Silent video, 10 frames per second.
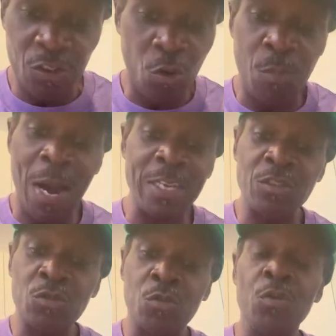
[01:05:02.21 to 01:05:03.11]
nobody
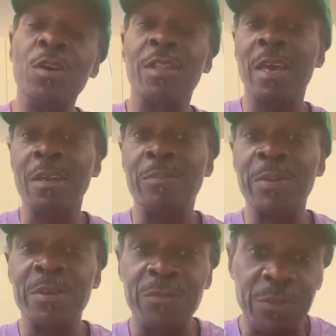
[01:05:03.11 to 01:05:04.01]
knew there had
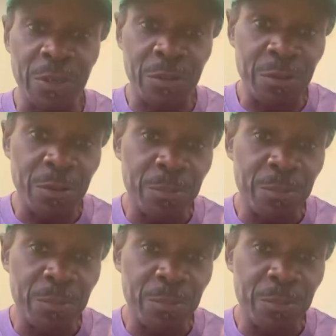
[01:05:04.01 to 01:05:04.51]
been a victim.